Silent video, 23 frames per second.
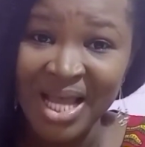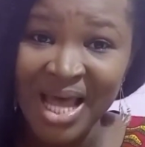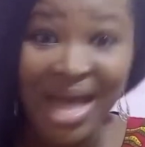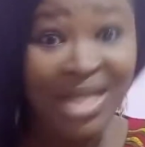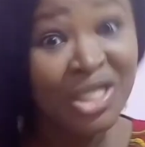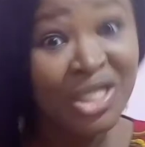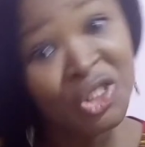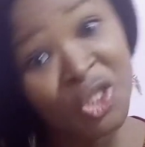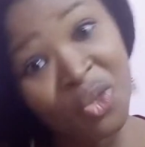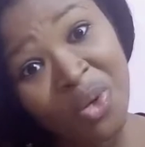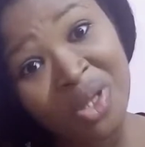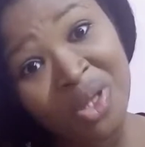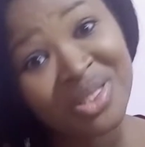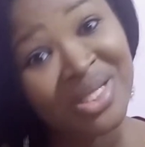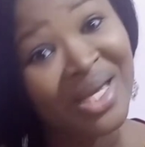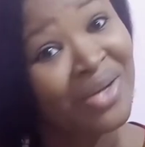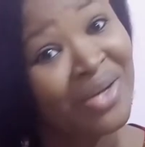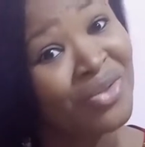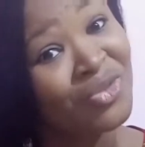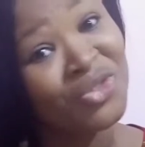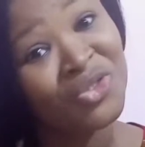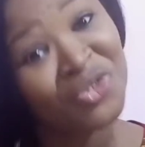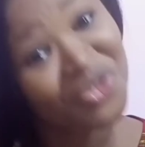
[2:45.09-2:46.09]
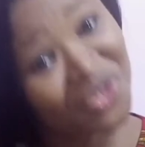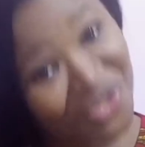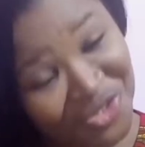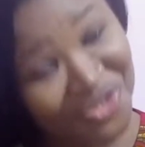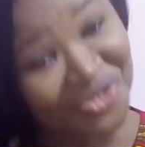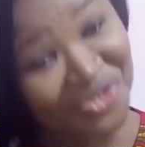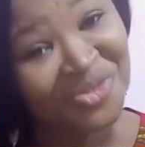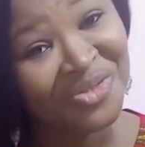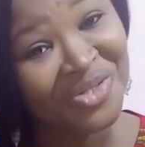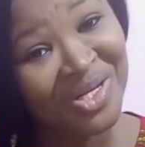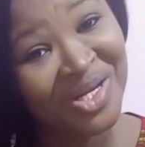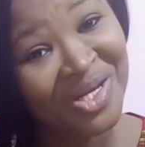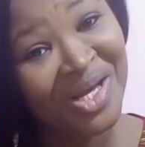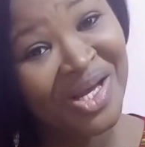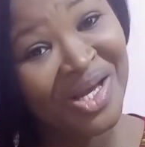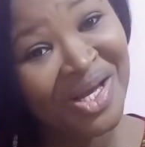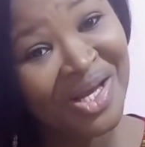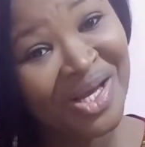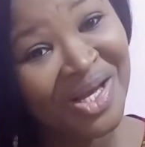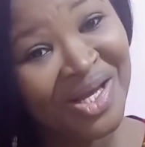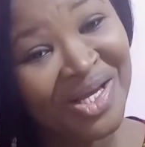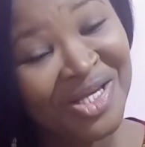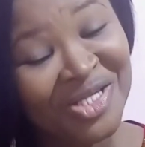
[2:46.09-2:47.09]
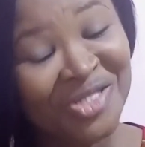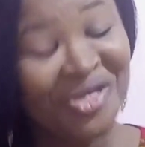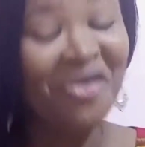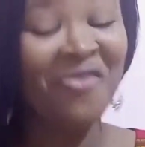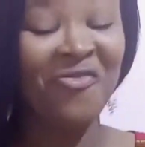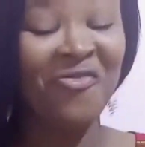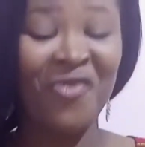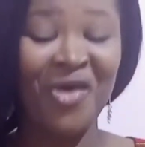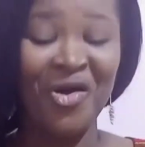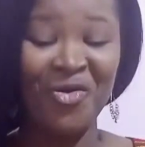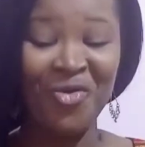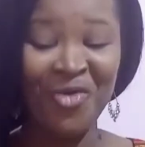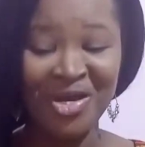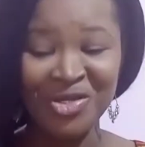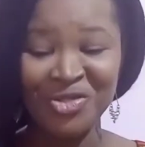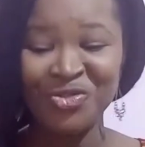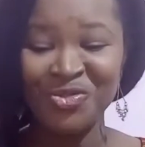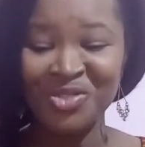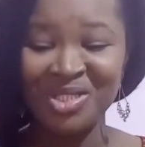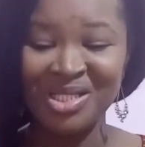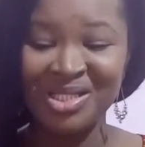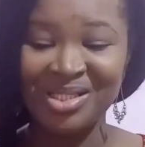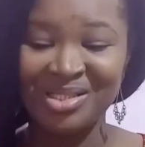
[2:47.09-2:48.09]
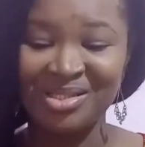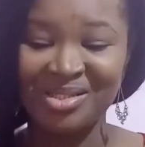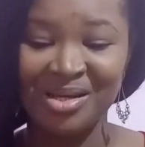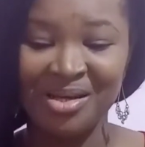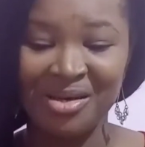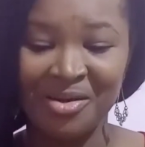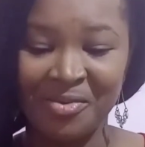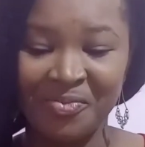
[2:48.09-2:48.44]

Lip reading: I didn't know what else to do. So if you are going through this